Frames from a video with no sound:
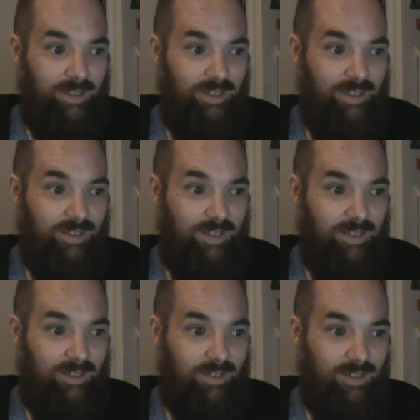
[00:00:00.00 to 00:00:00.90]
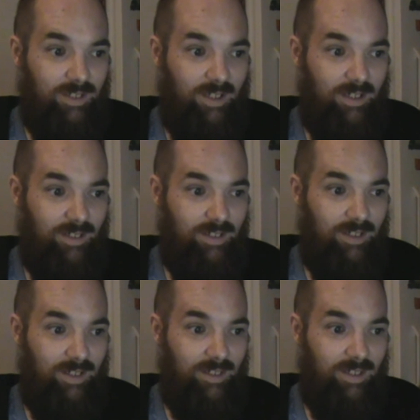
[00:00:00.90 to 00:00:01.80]
and these incidents occurred
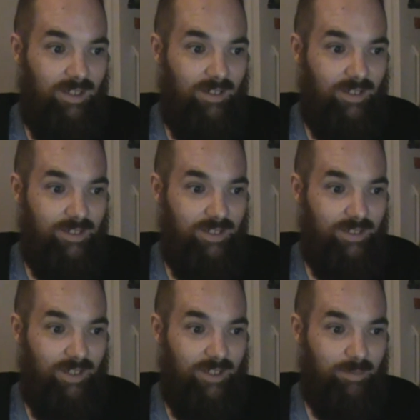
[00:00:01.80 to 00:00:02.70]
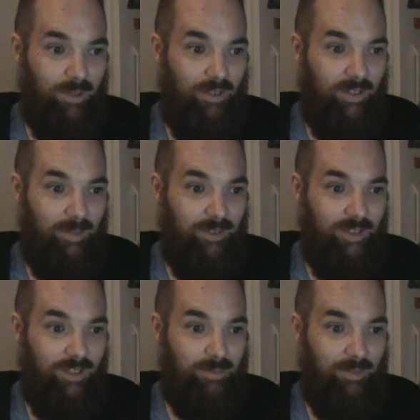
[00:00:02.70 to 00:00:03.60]
during the NRC's last program
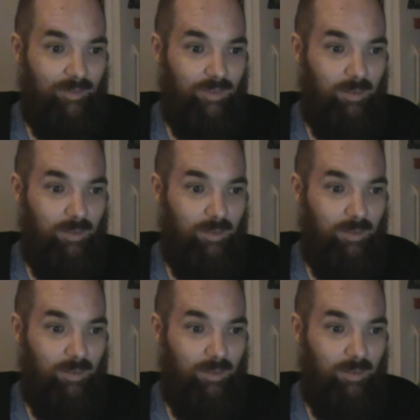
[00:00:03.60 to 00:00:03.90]
adjustment review